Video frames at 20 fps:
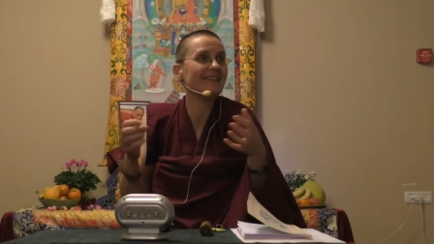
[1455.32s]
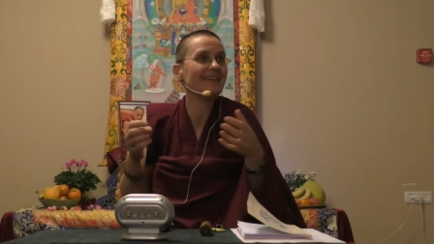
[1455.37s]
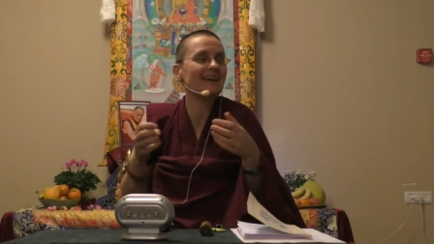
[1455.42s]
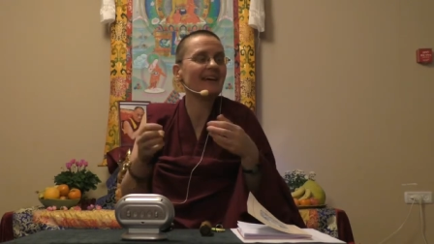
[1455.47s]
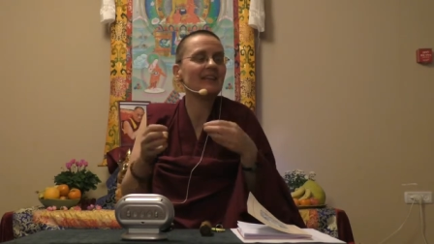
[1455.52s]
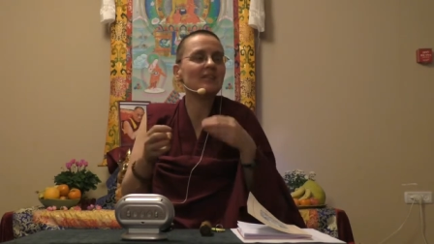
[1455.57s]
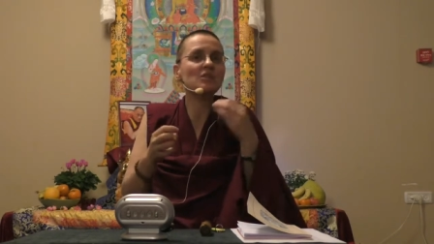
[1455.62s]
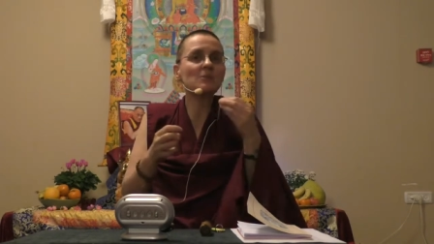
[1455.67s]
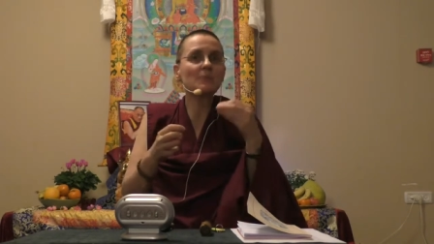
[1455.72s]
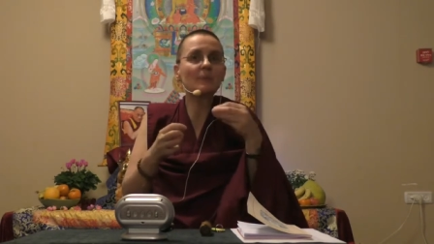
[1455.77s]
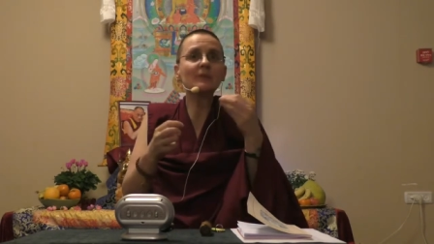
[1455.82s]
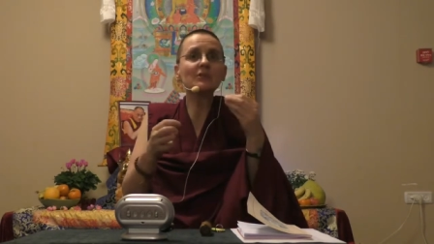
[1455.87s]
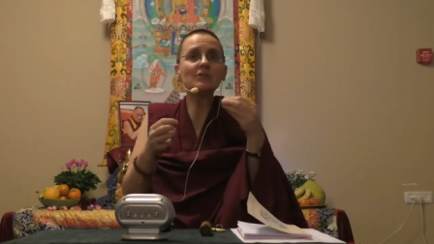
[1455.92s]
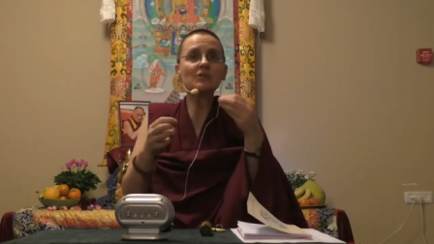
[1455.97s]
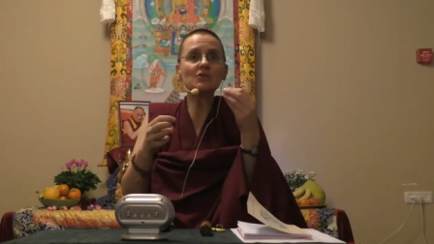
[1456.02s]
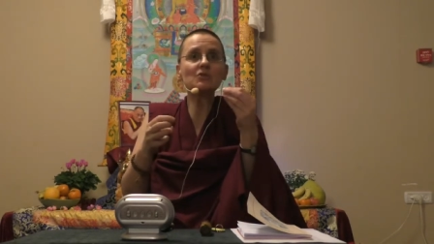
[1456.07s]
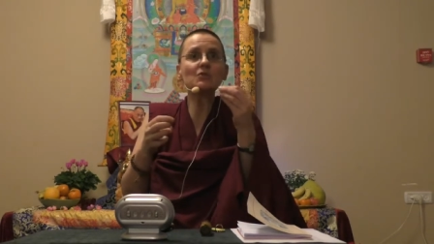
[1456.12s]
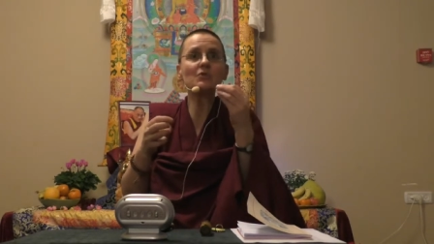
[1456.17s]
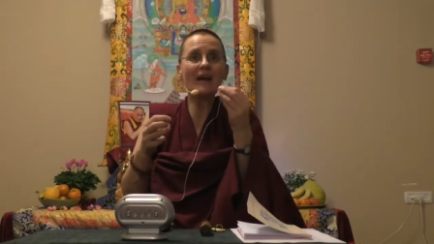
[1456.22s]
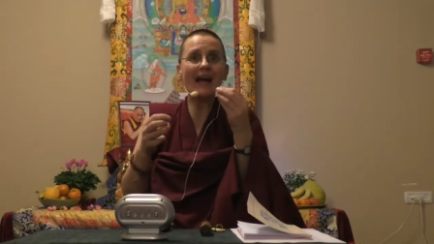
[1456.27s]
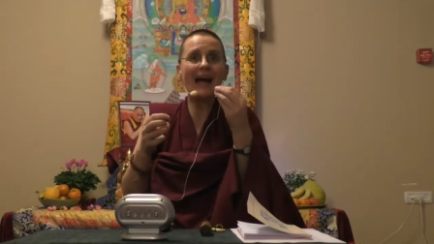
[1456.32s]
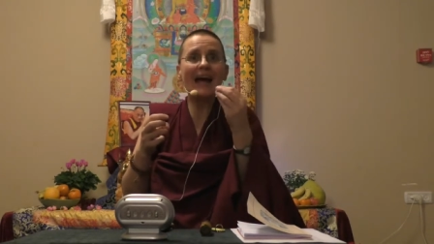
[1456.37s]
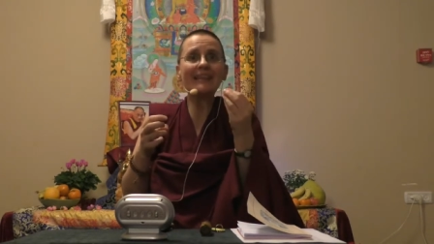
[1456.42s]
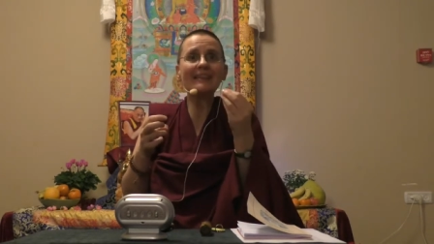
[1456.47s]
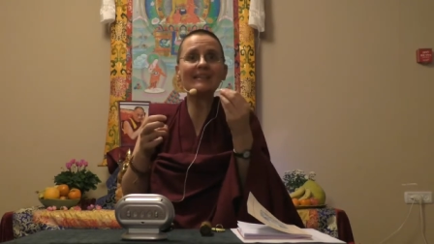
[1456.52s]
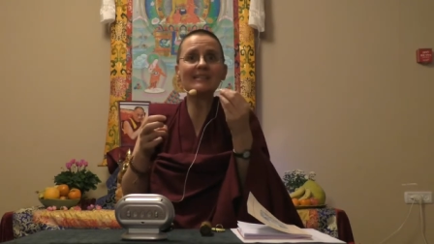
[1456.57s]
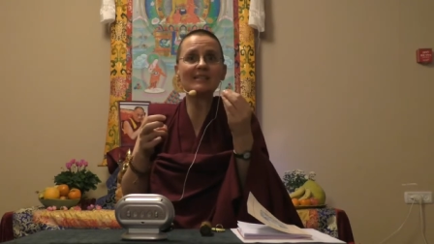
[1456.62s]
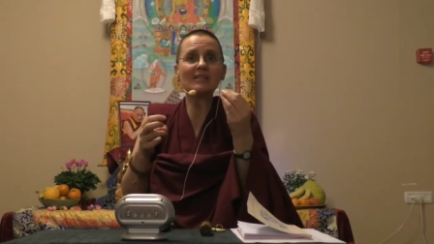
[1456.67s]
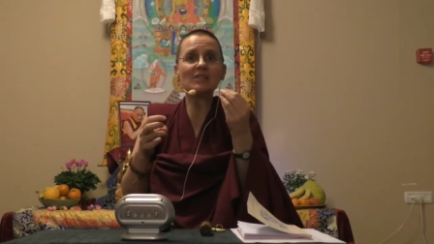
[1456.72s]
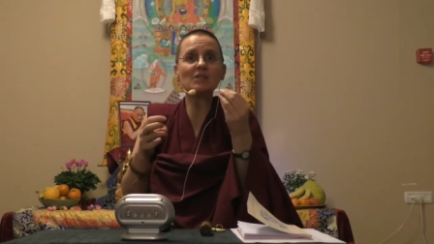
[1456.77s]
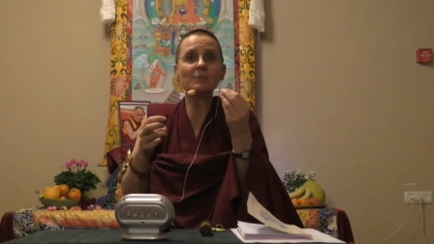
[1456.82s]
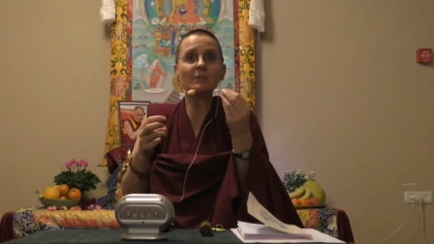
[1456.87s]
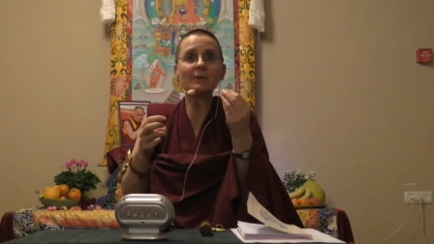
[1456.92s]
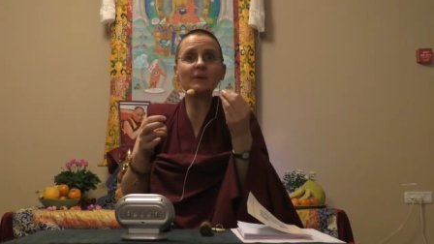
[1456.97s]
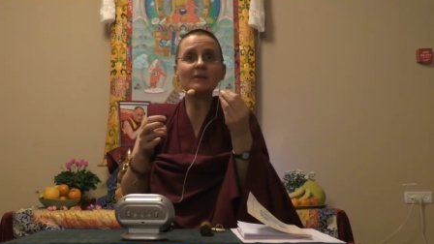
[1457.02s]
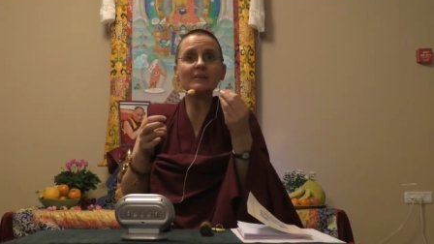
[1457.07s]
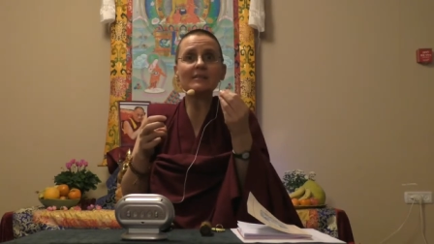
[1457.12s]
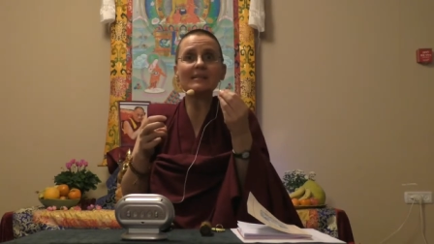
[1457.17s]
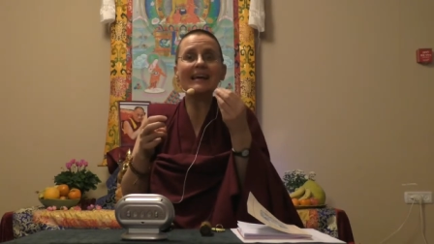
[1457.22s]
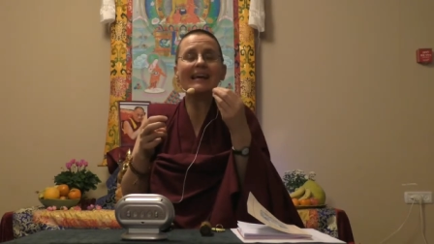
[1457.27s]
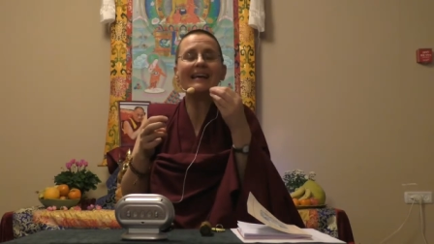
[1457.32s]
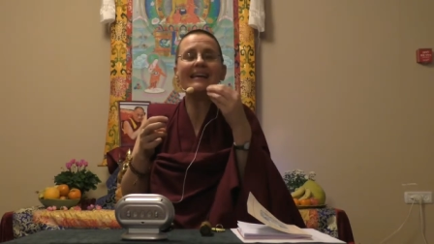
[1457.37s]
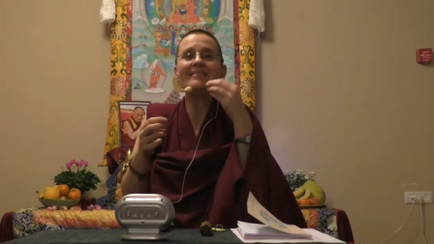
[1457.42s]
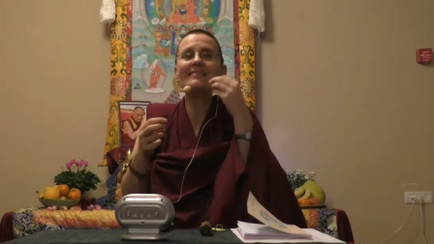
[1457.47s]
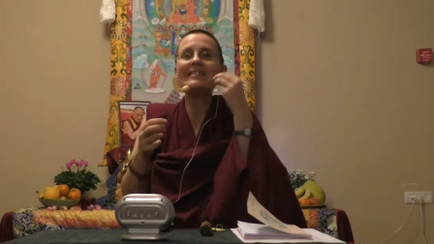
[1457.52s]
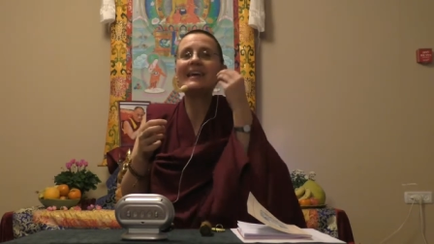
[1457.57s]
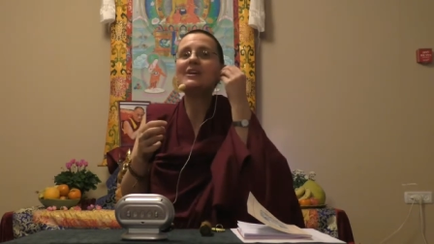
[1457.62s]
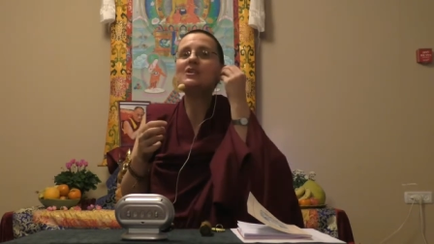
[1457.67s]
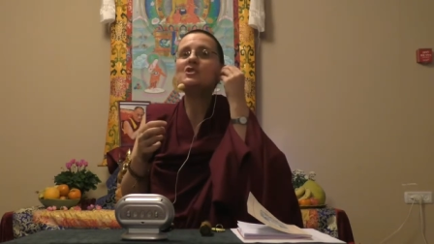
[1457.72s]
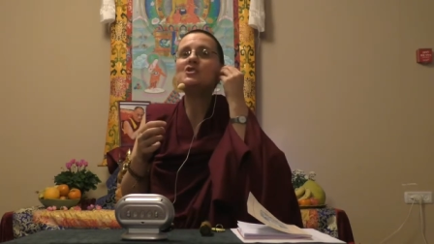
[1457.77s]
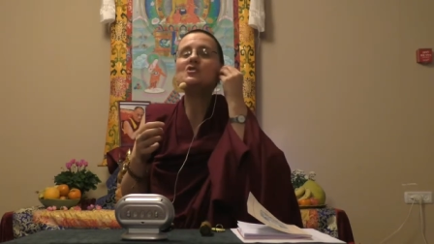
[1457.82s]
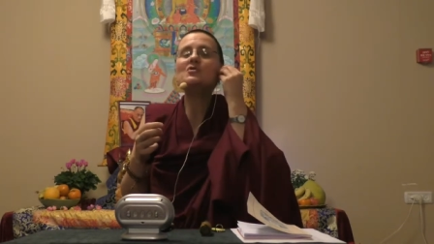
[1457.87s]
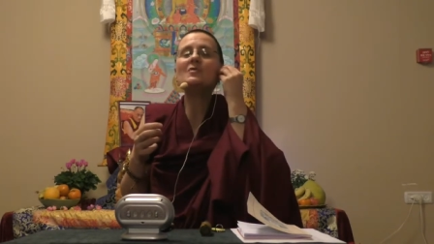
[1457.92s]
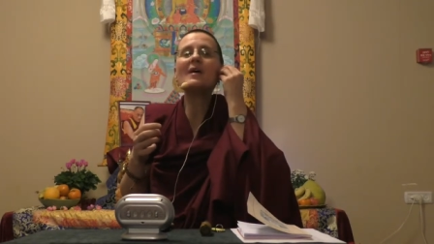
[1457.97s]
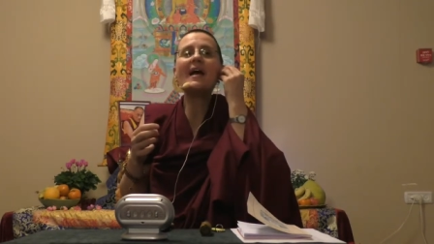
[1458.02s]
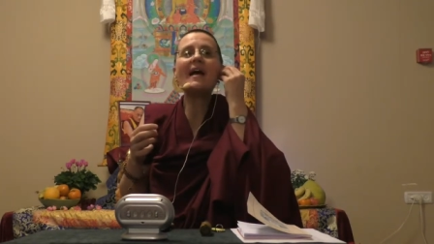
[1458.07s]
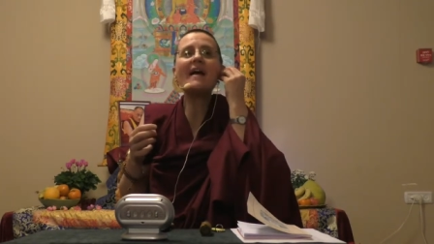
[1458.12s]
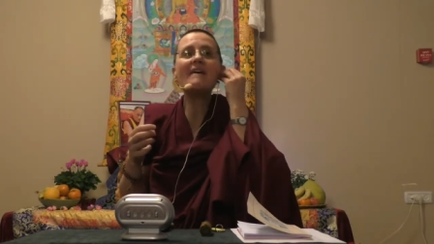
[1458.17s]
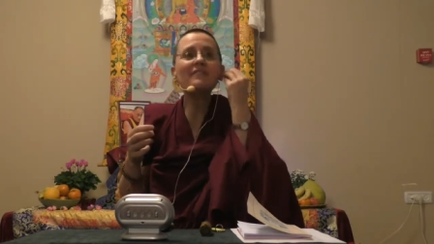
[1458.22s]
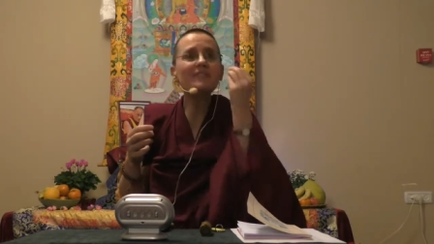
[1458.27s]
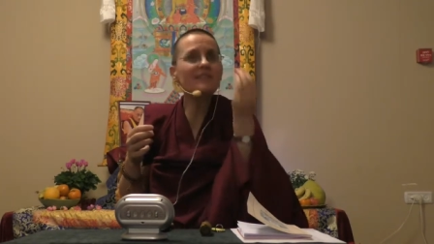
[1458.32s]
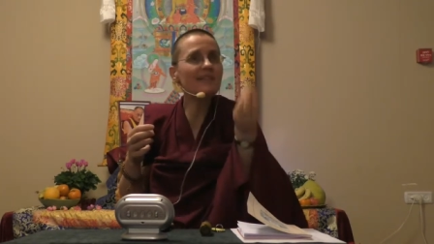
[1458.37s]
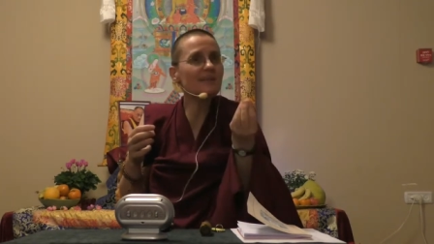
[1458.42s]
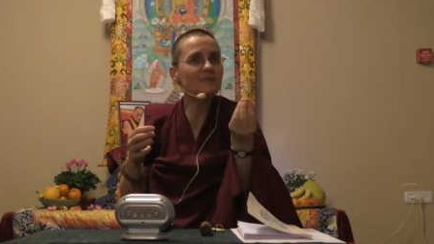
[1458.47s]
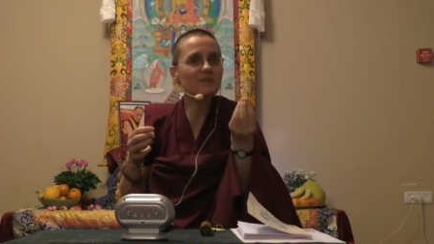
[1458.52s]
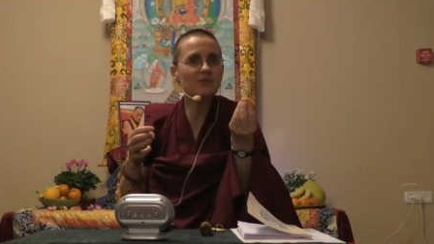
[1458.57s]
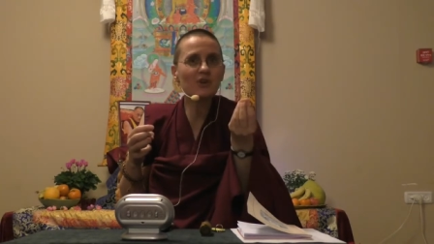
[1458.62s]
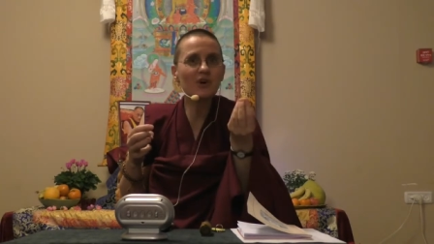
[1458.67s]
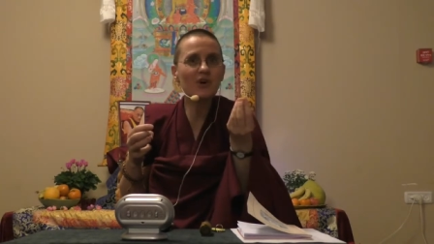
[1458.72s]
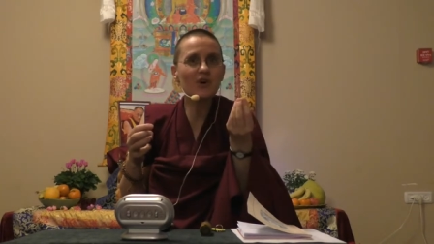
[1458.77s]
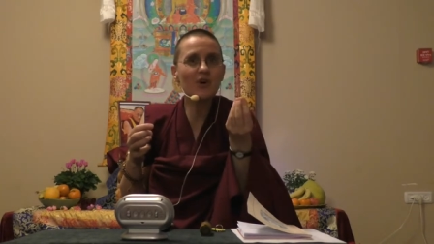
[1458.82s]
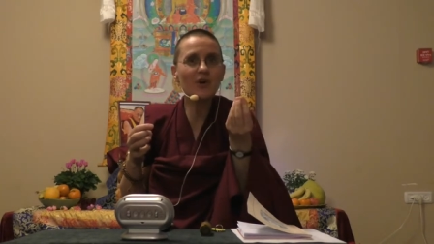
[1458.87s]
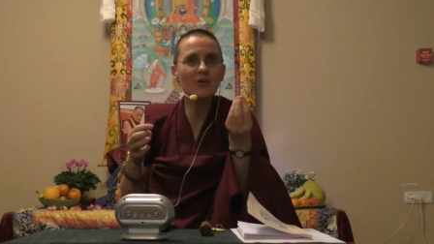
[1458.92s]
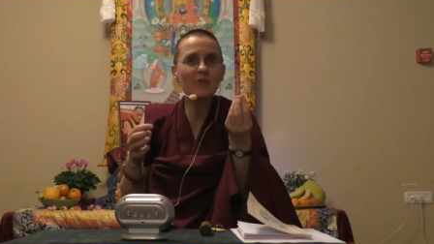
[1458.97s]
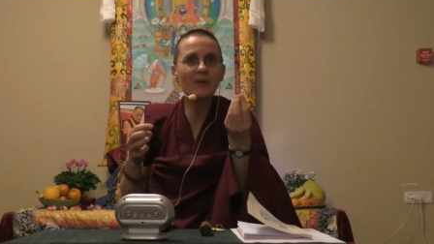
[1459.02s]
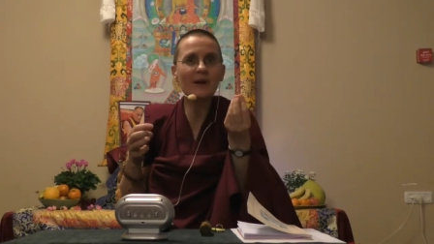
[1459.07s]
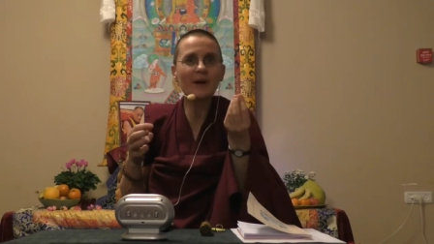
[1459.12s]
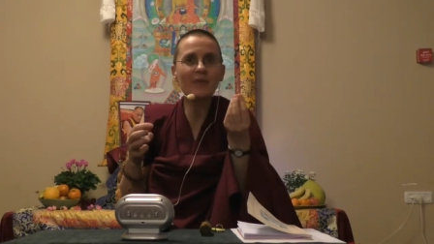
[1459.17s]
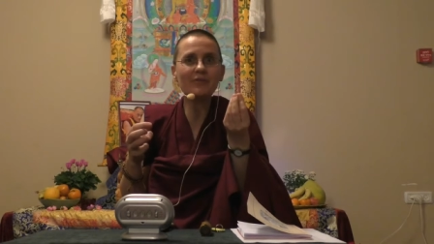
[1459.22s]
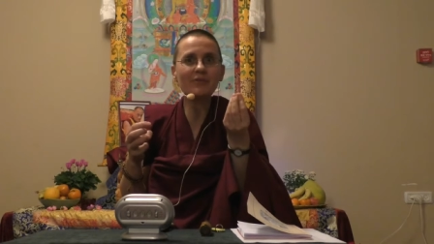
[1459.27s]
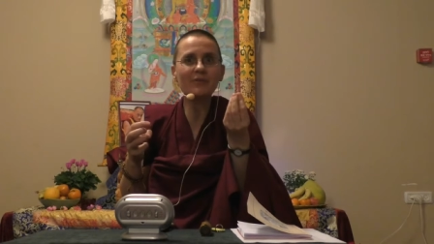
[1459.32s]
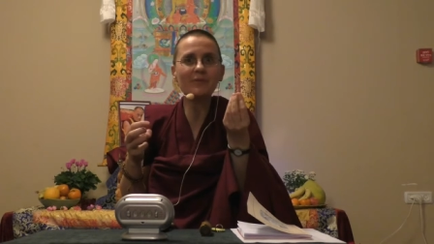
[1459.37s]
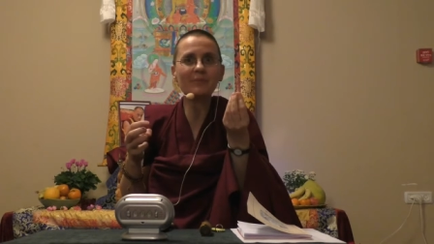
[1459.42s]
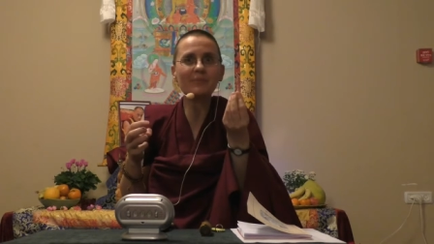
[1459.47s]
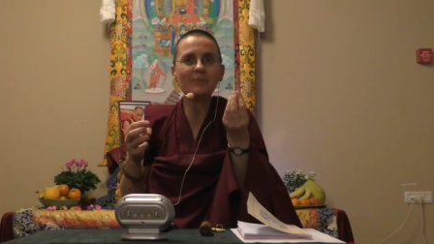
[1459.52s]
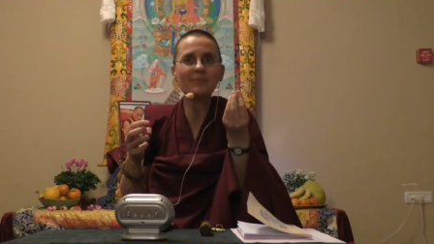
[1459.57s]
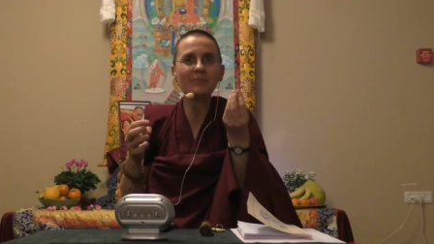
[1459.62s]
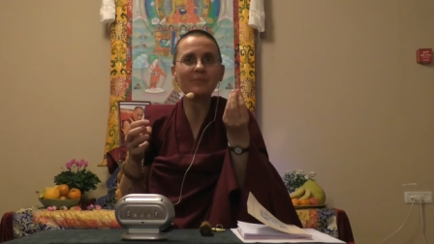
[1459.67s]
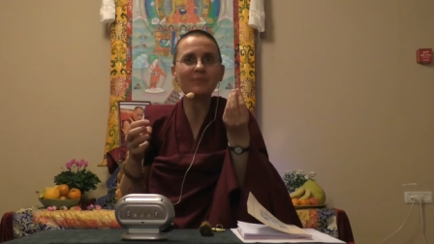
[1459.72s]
And this person who had this experience, they knew everything that was going on around them.